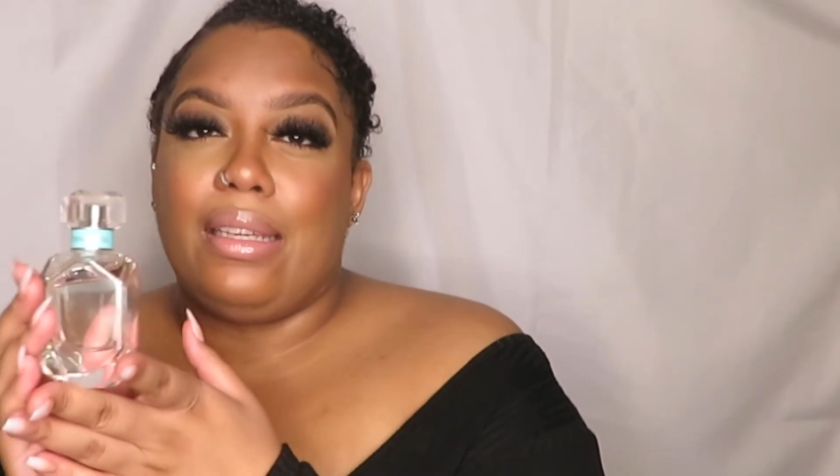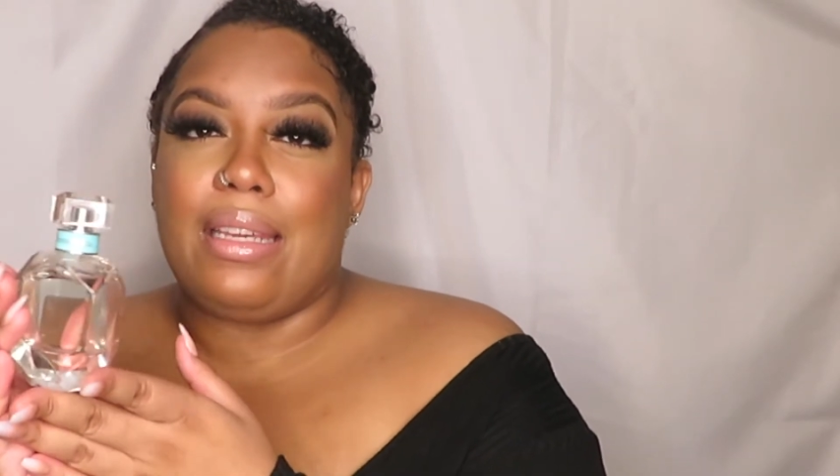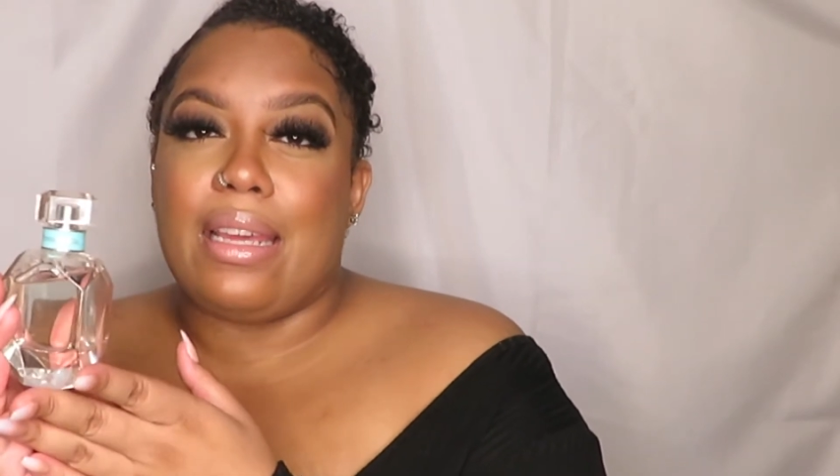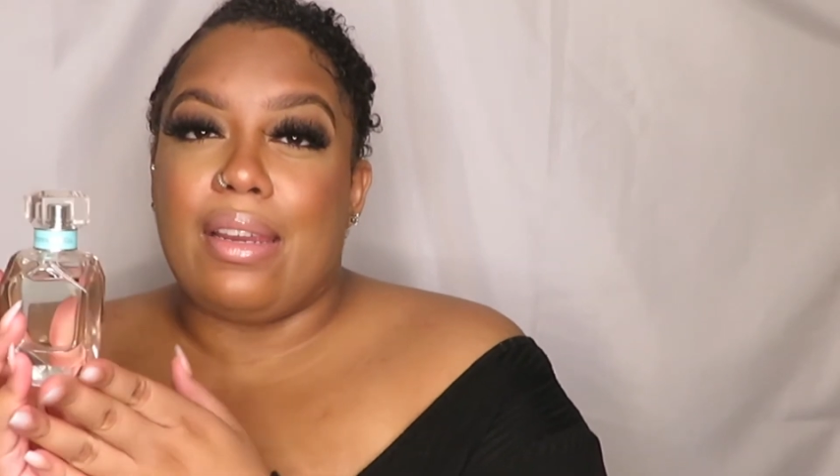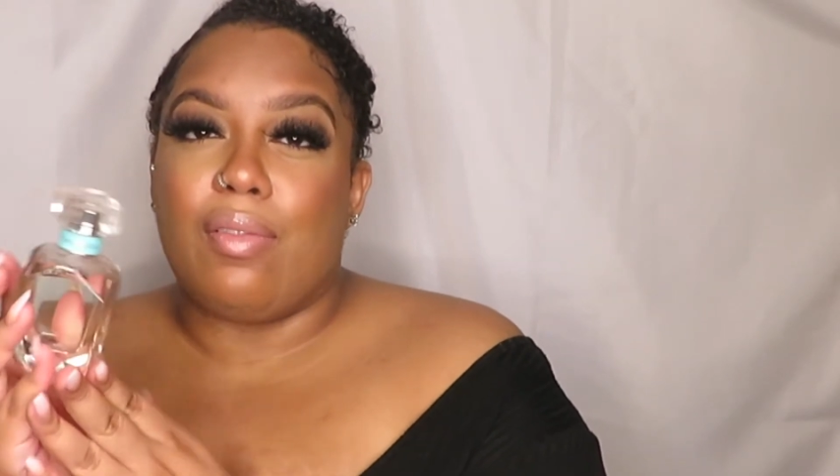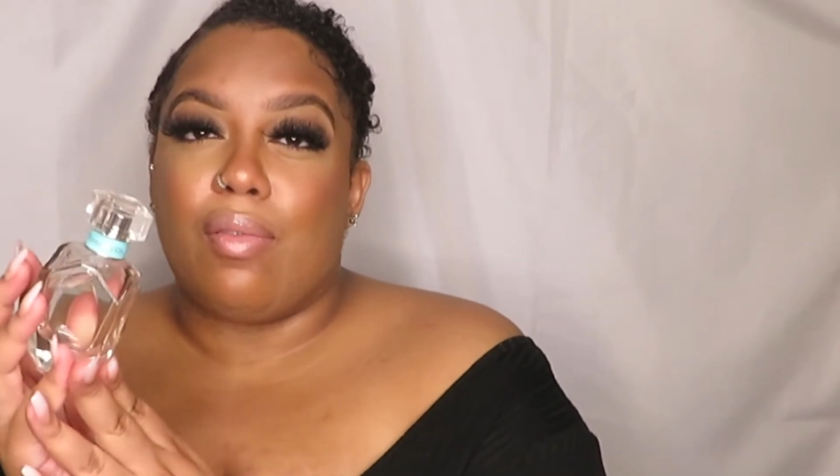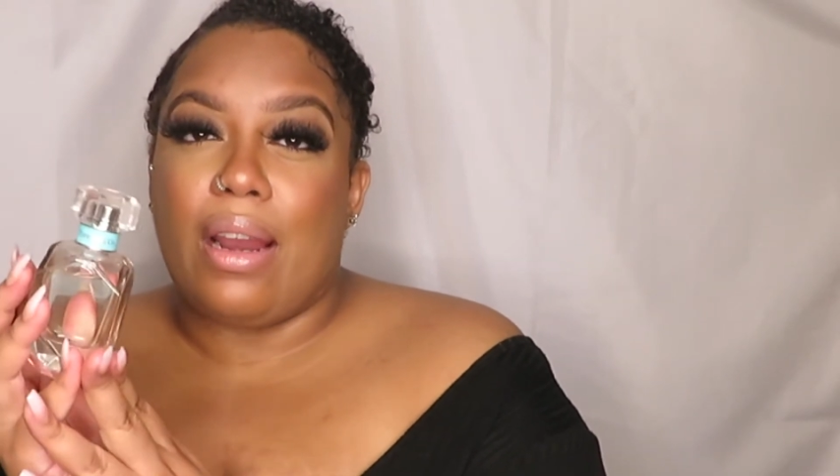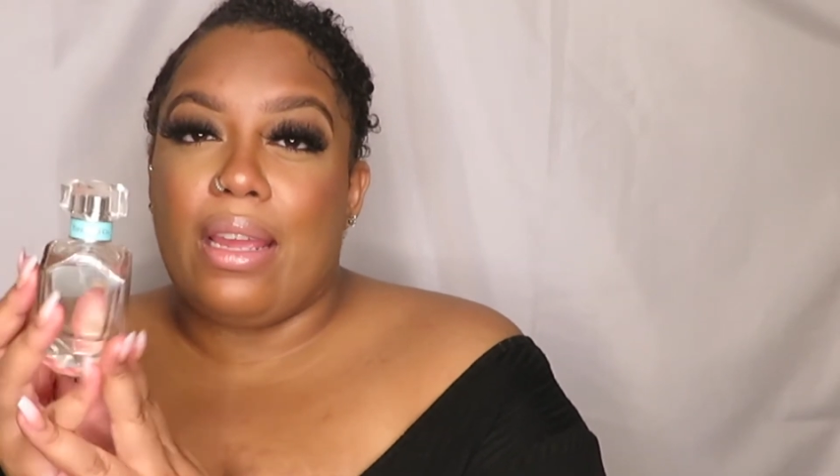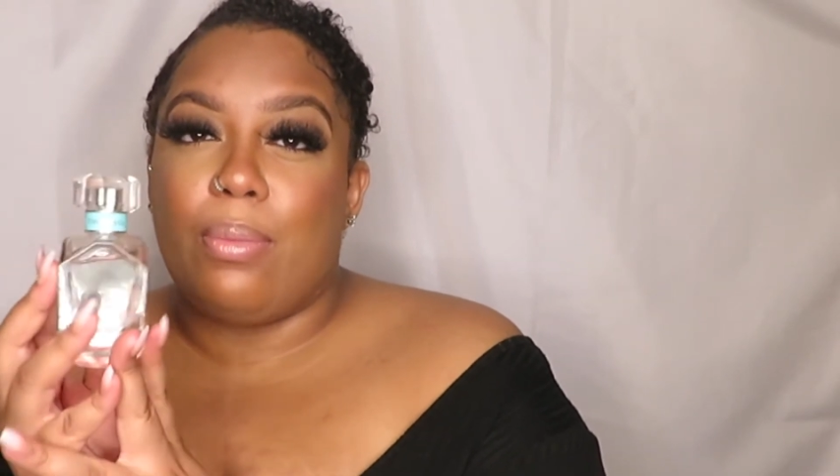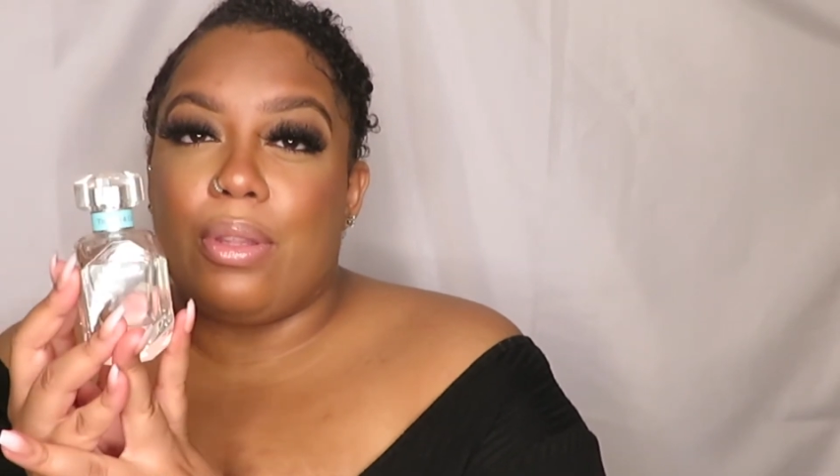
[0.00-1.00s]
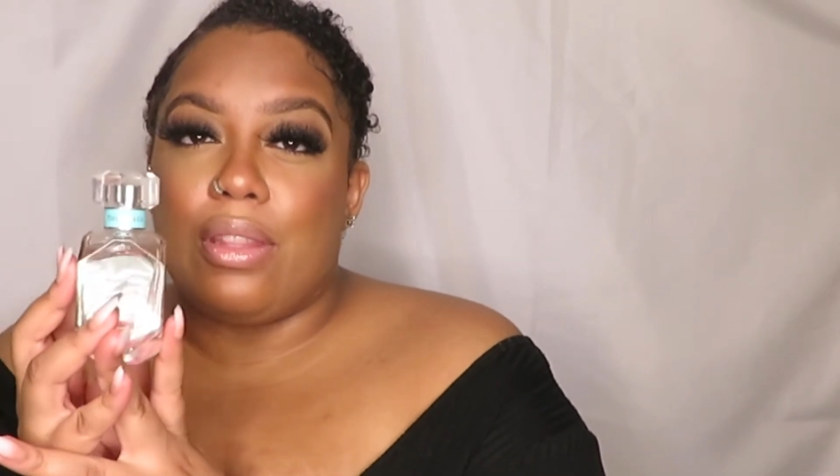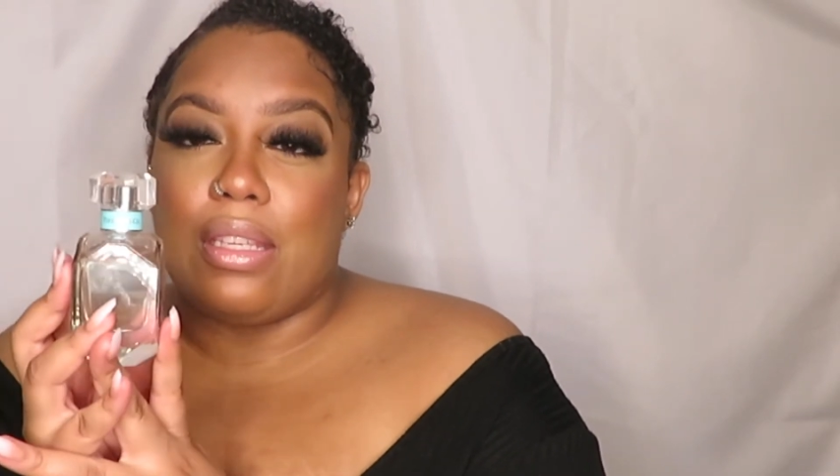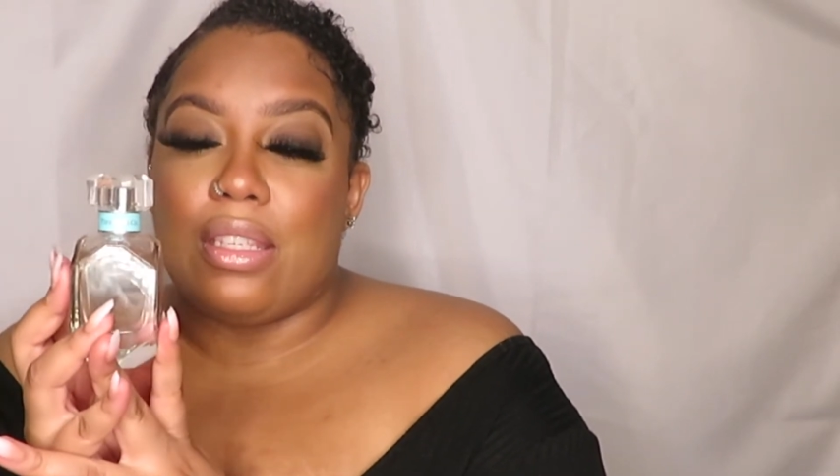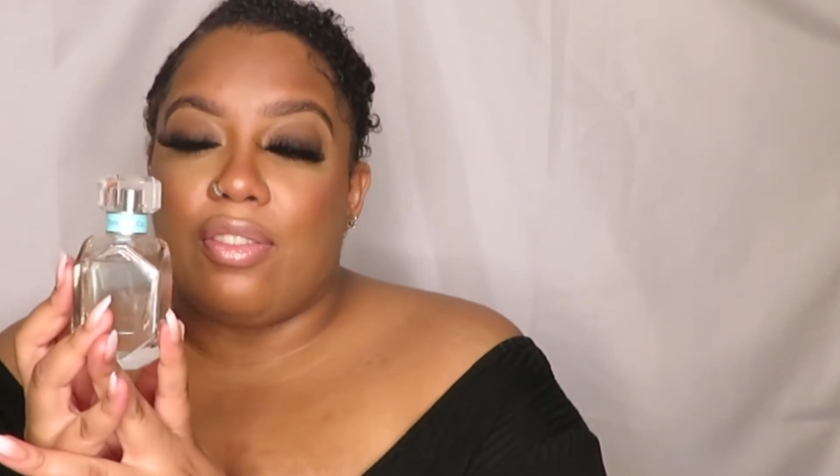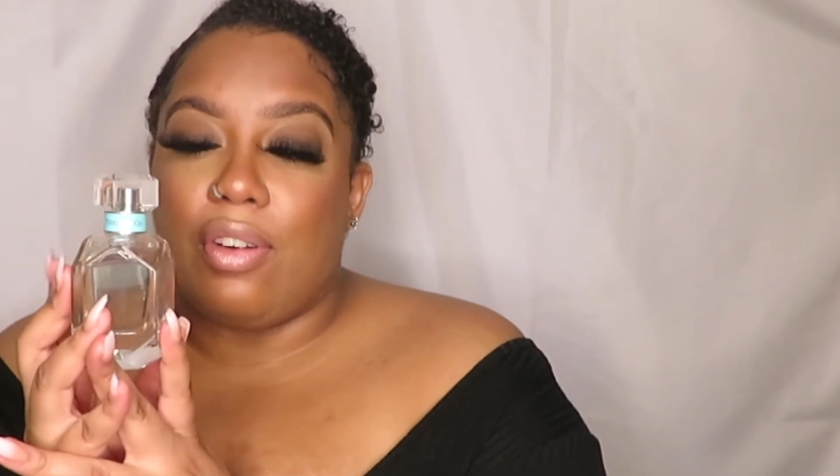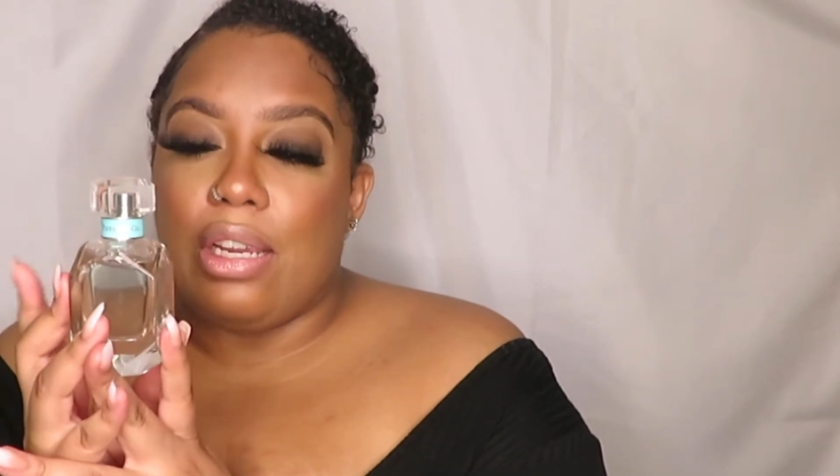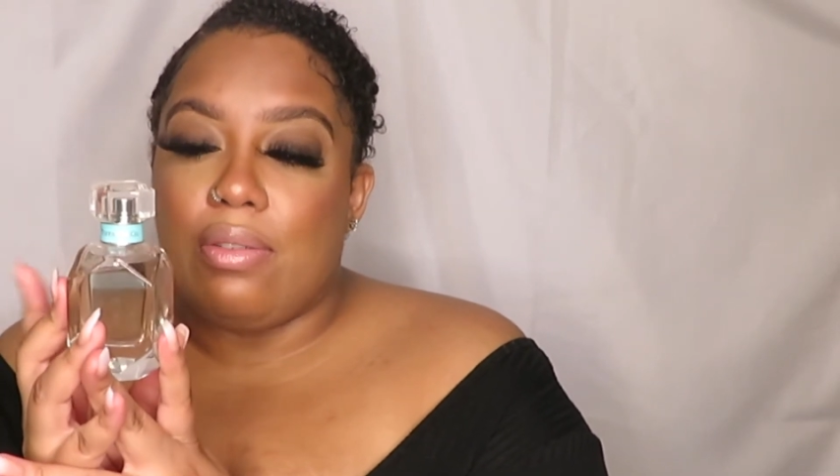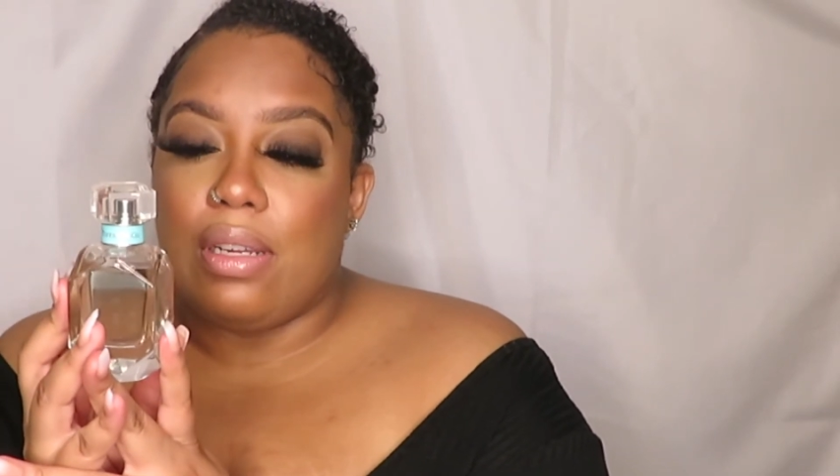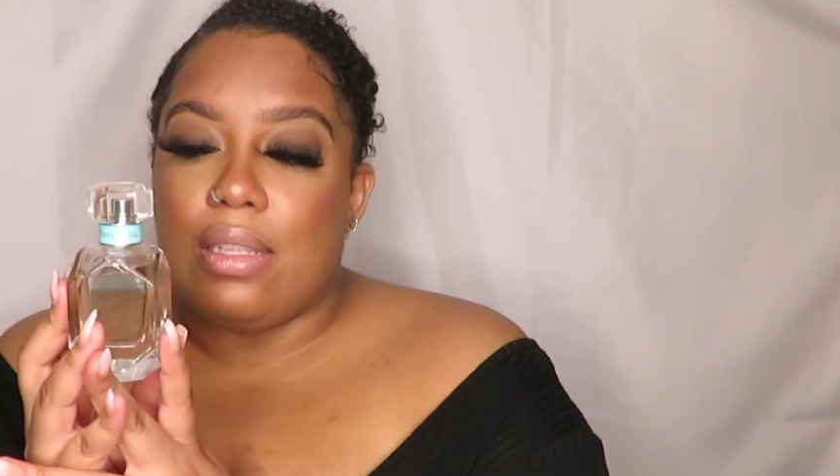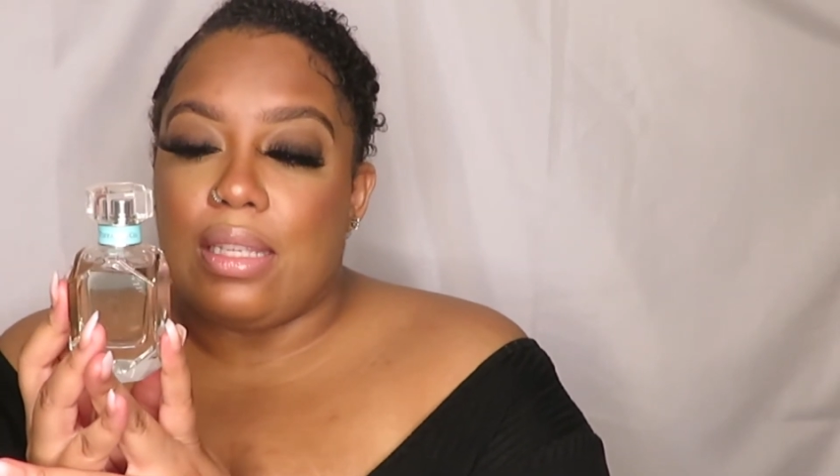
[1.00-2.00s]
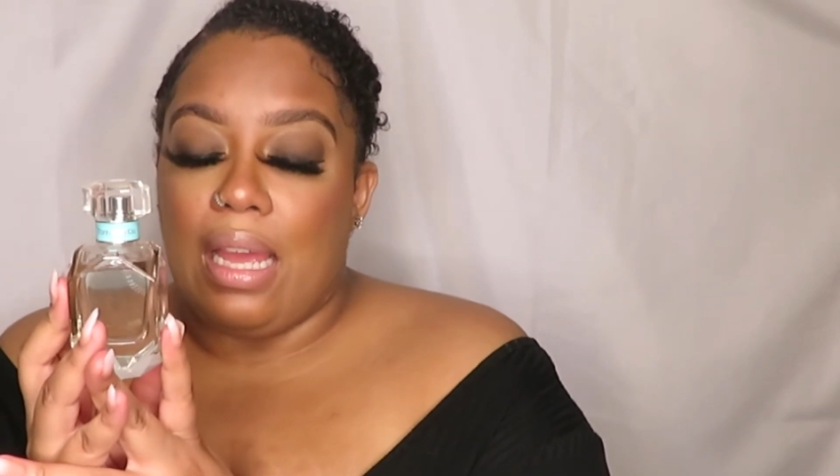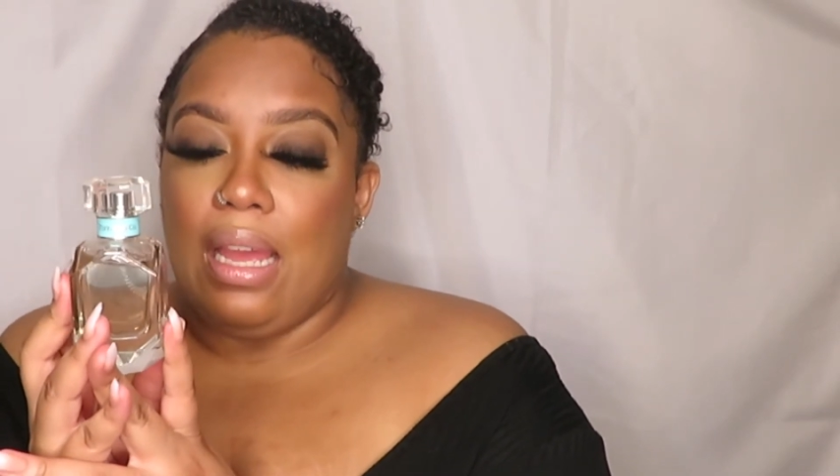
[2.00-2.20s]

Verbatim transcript: get it right with this fragrance